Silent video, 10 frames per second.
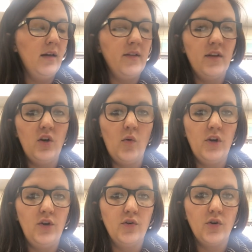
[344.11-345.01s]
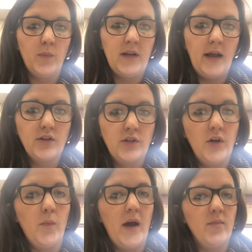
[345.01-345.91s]
and then no one in your group can actually
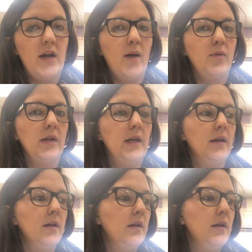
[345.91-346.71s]
go buy Monopoly